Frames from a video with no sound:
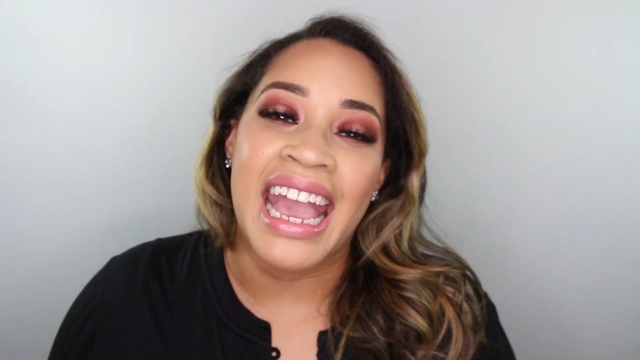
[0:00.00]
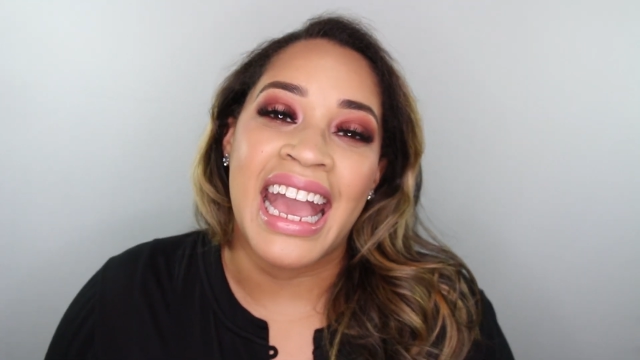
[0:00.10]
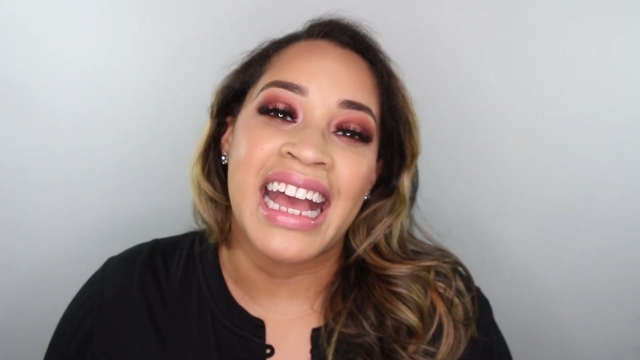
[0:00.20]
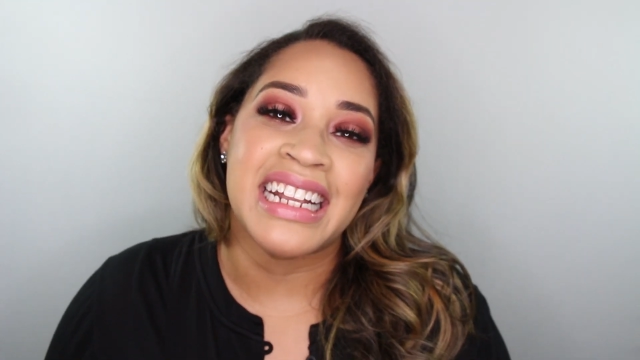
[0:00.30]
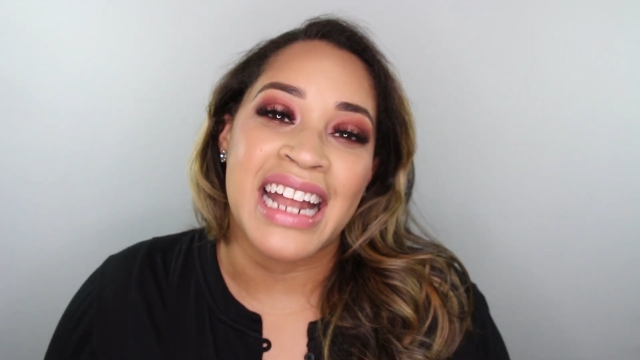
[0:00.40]

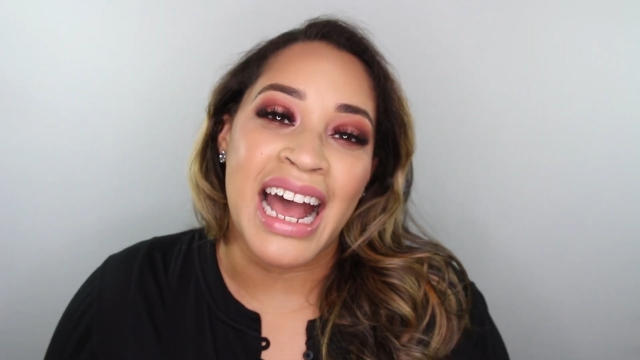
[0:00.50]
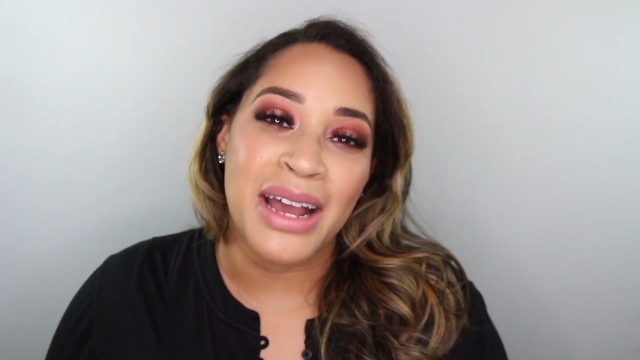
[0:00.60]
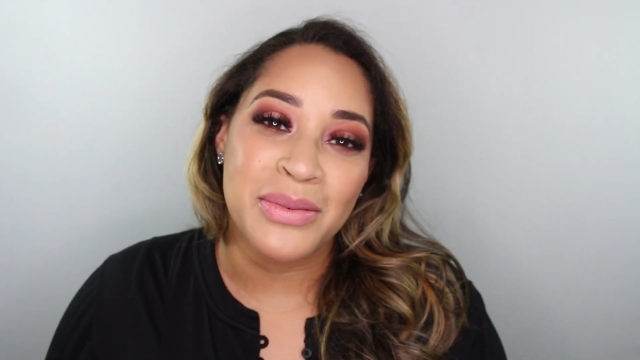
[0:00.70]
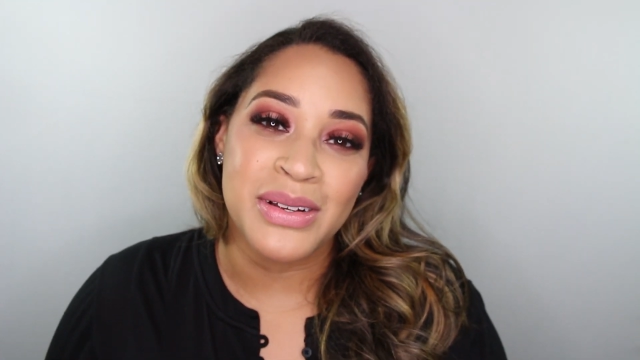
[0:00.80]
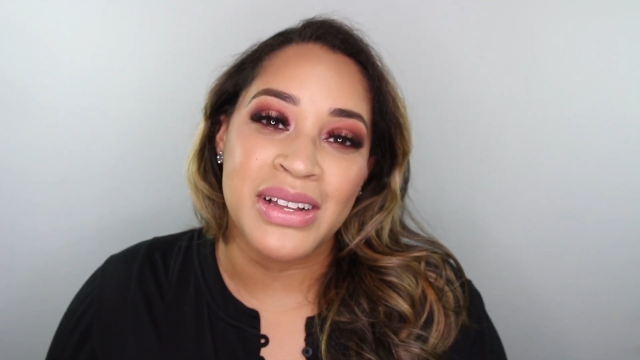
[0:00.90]
and
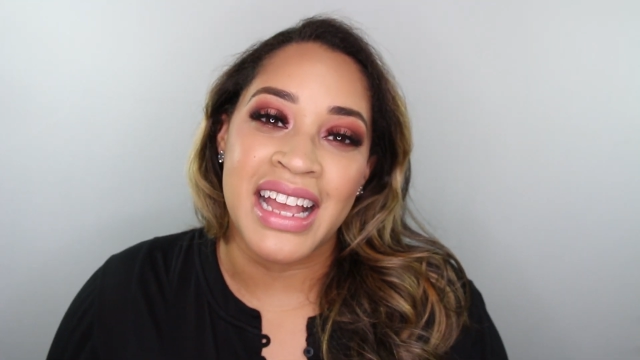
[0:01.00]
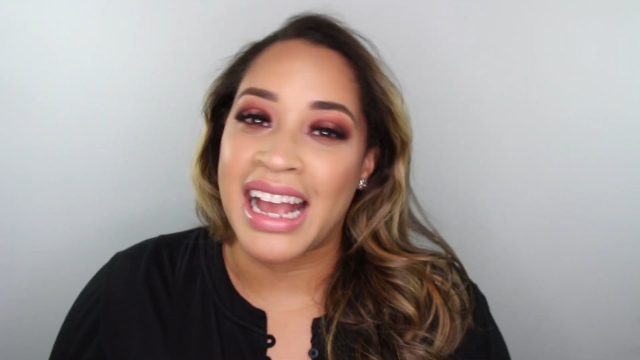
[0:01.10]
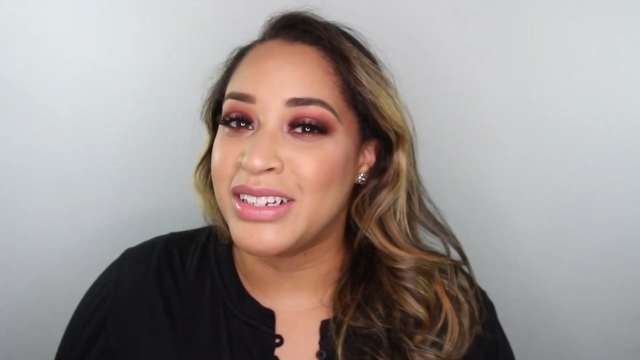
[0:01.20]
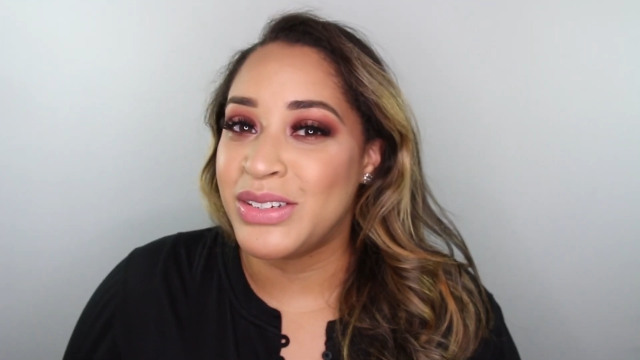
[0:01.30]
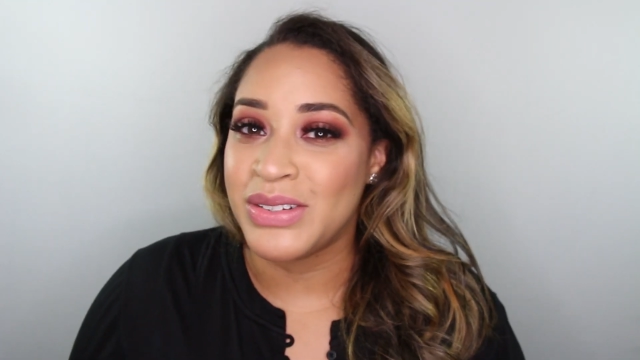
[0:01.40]
I will
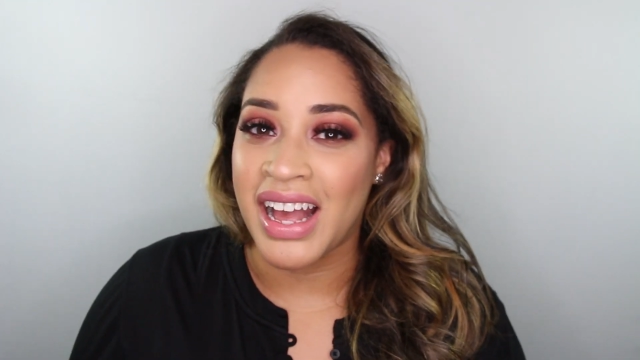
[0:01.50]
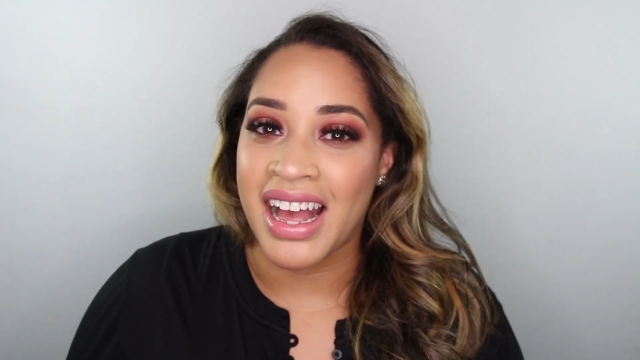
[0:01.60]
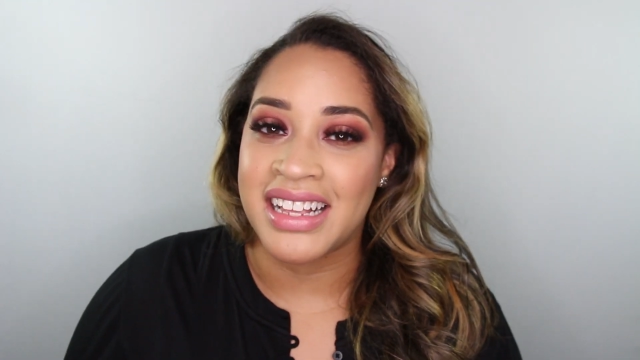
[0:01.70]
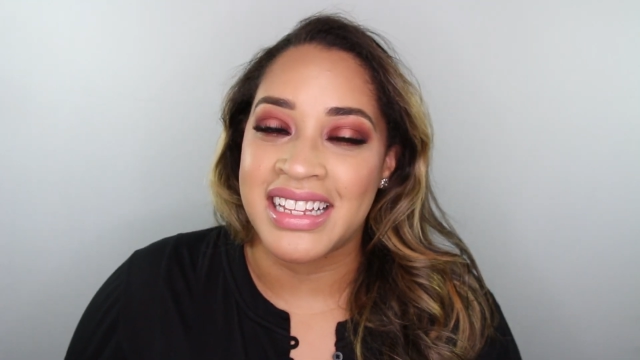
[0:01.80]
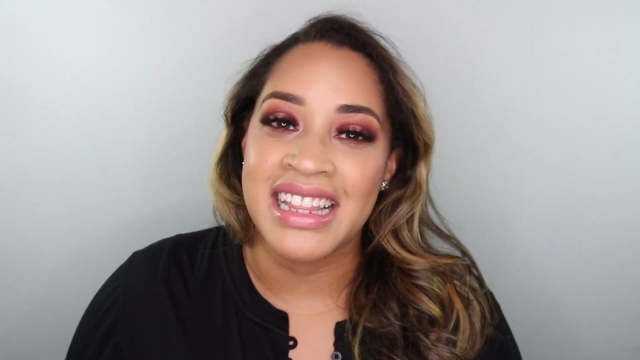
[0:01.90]
catch you
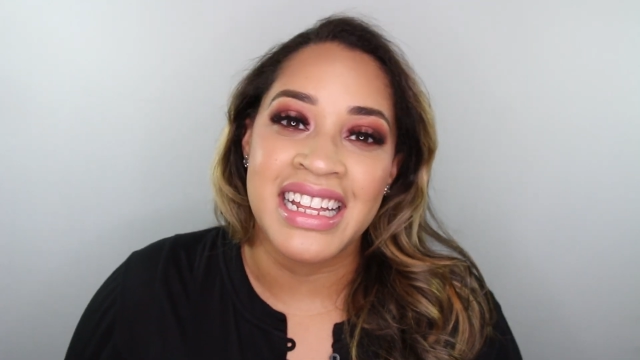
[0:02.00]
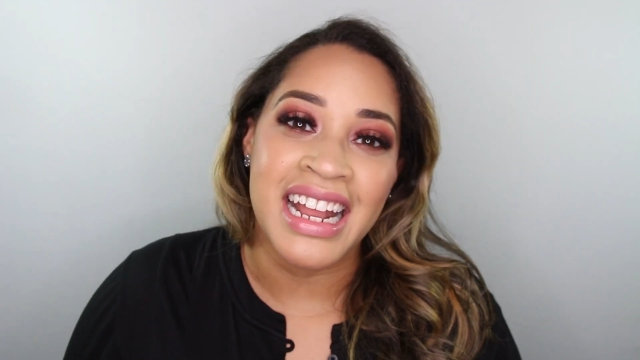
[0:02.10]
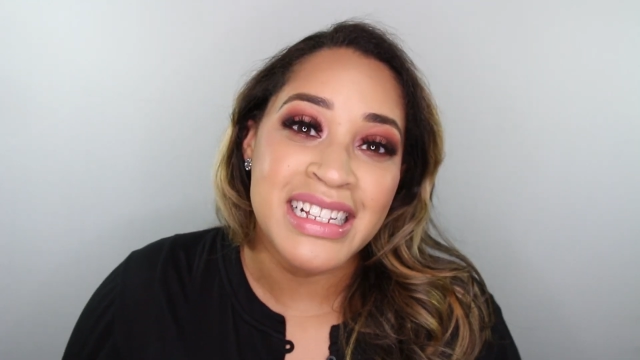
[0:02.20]
guys in the